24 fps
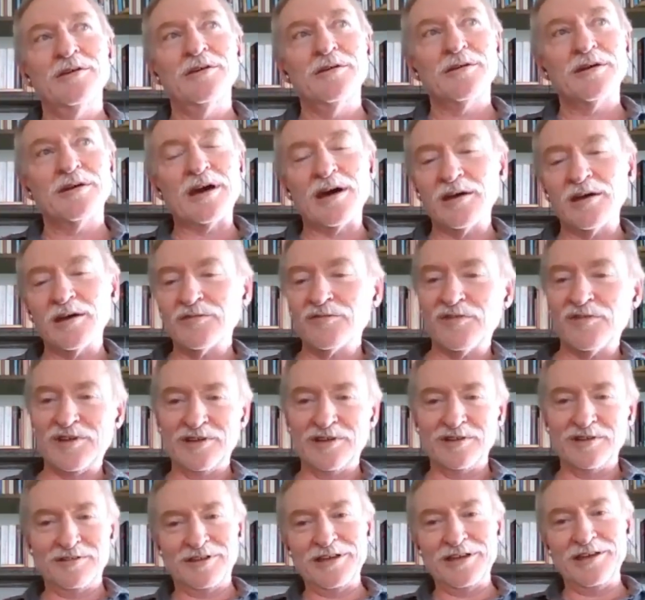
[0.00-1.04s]

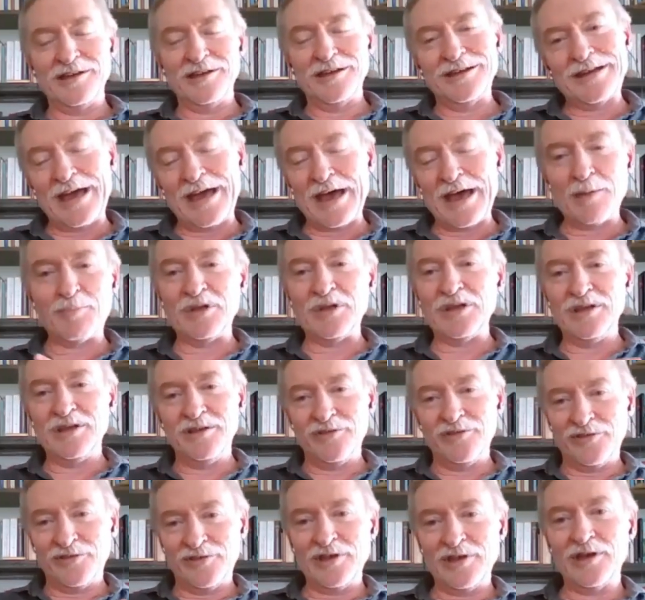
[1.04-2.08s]
confidently and happily
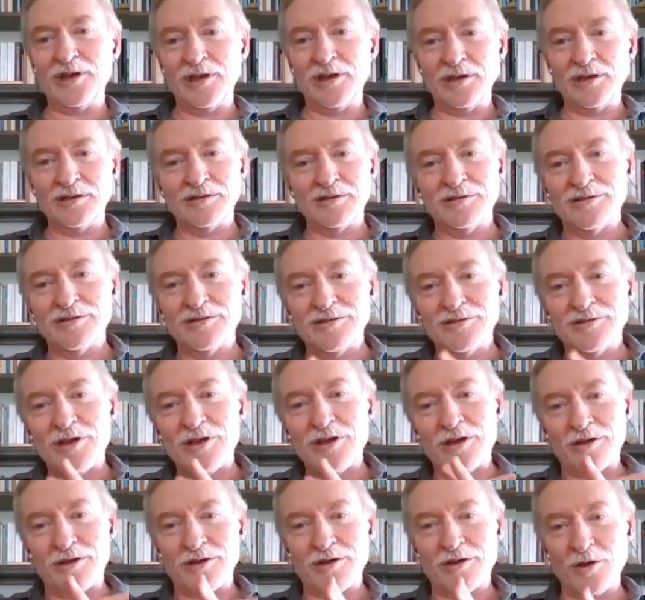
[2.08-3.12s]
say a
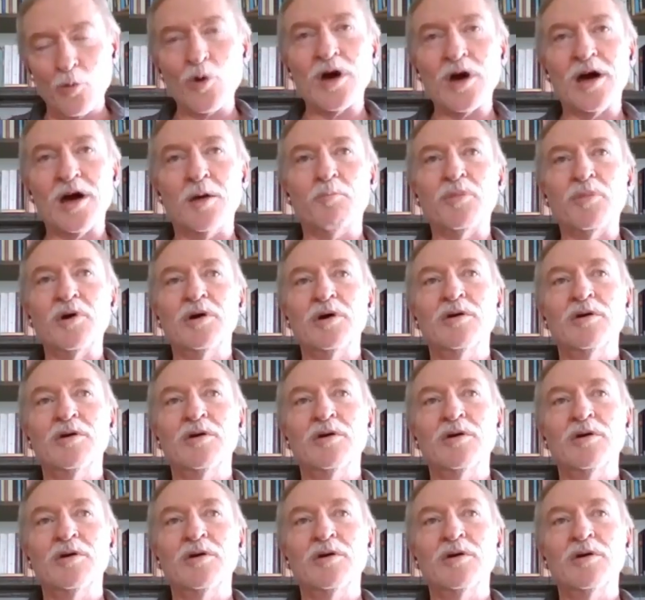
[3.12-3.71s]
co-op,